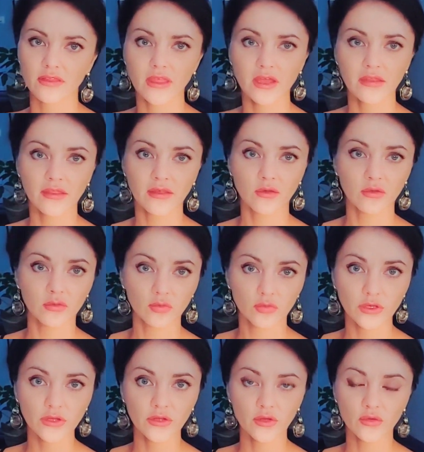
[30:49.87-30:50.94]
And then the
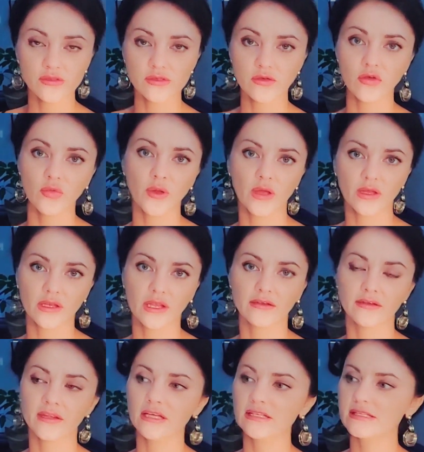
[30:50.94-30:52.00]
window is opened
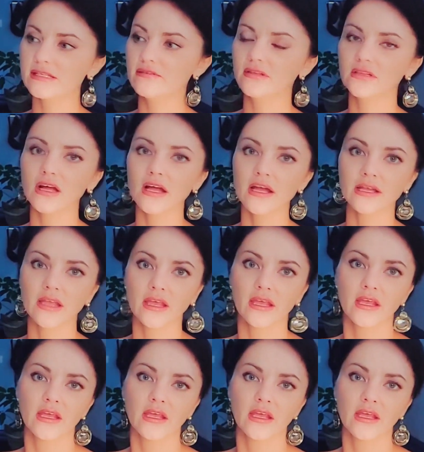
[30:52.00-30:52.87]
and I see the light